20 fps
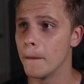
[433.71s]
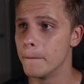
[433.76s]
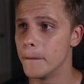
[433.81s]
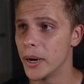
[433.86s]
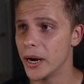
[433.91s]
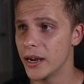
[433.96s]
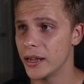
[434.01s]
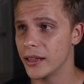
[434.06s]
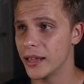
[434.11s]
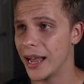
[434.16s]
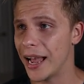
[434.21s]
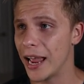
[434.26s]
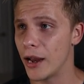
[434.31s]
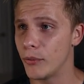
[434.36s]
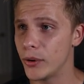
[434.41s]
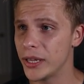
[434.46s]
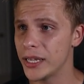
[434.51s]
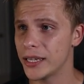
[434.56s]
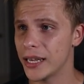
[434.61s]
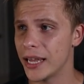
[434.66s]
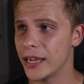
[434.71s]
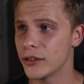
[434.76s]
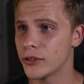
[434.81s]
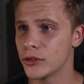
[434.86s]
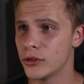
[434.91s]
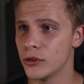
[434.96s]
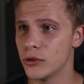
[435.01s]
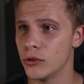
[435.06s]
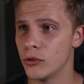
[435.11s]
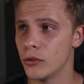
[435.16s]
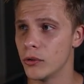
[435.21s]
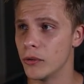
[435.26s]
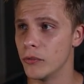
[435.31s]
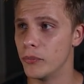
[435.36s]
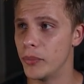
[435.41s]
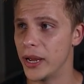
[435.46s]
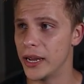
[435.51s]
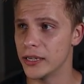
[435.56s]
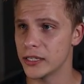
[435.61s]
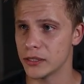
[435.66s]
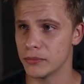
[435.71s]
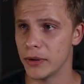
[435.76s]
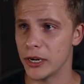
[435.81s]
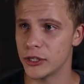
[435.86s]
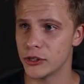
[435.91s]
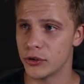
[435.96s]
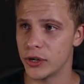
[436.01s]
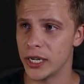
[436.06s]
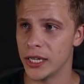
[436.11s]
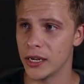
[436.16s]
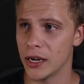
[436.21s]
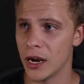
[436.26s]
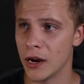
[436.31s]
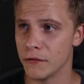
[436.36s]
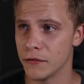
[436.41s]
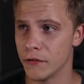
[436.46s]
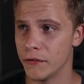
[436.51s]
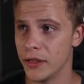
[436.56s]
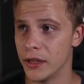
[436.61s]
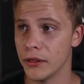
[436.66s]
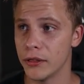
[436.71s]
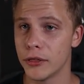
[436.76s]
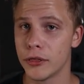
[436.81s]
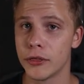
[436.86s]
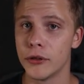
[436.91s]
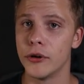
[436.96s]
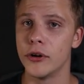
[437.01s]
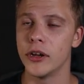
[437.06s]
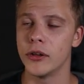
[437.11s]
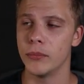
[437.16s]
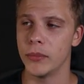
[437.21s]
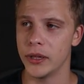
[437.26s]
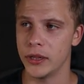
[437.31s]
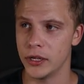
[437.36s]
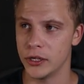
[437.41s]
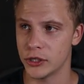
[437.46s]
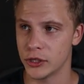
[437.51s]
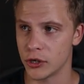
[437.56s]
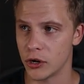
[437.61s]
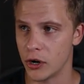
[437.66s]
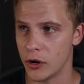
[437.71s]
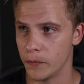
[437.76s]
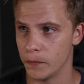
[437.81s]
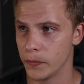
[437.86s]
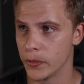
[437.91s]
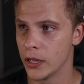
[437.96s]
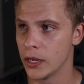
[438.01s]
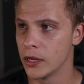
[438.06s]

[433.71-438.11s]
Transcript: but I really like to base my trading off of the 30-minute chart.